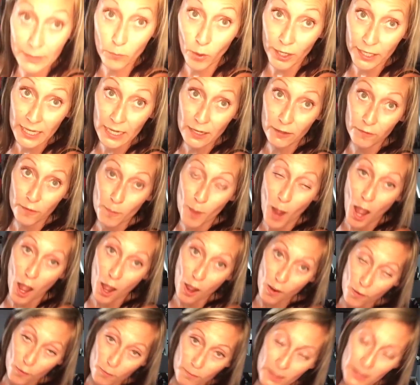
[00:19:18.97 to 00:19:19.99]
working from
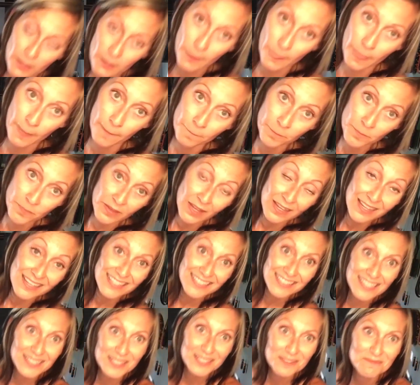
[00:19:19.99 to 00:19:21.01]
home
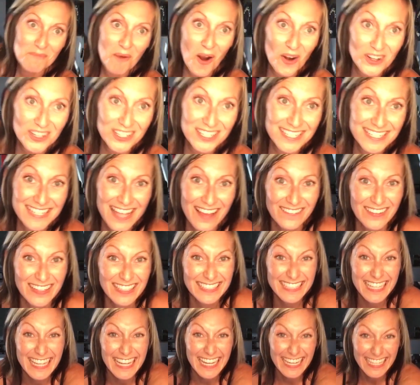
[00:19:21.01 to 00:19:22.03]
since March
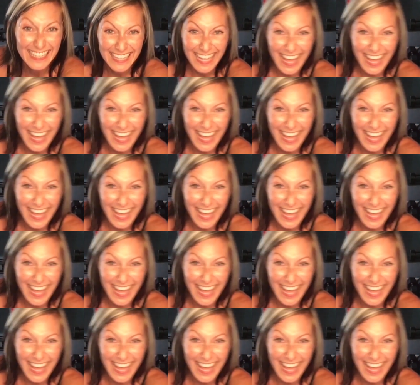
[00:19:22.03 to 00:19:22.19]
17th.